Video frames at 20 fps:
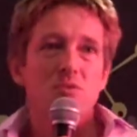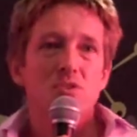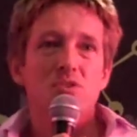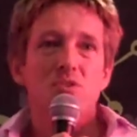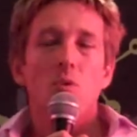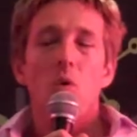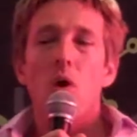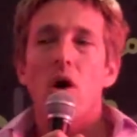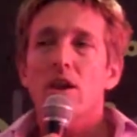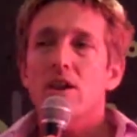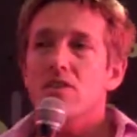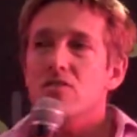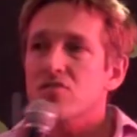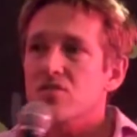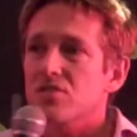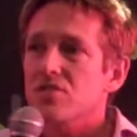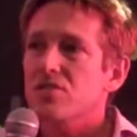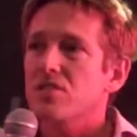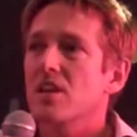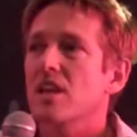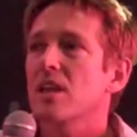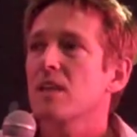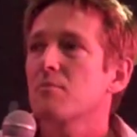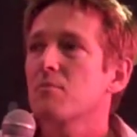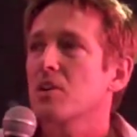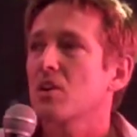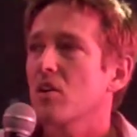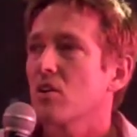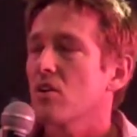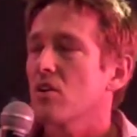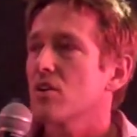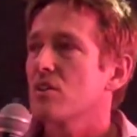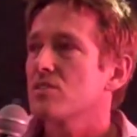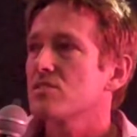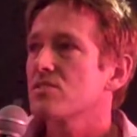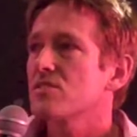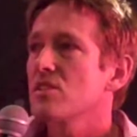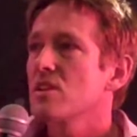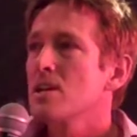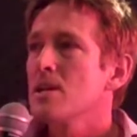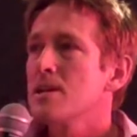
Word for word: was quite interesting, because